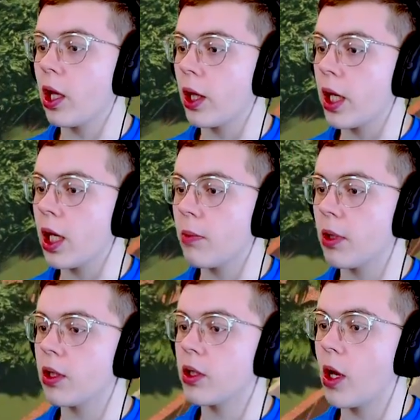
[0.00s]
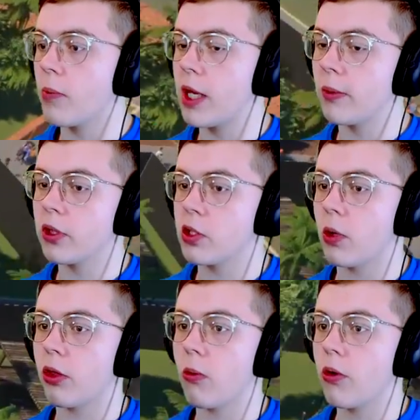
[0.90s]
clean, but some people just
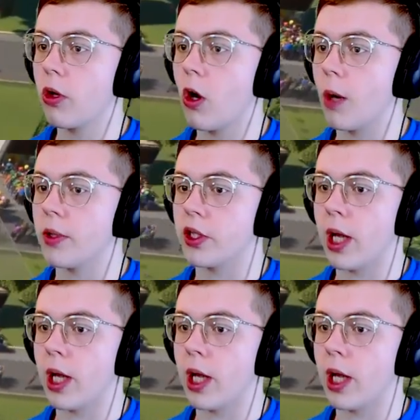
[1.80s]
wanna throw their garbage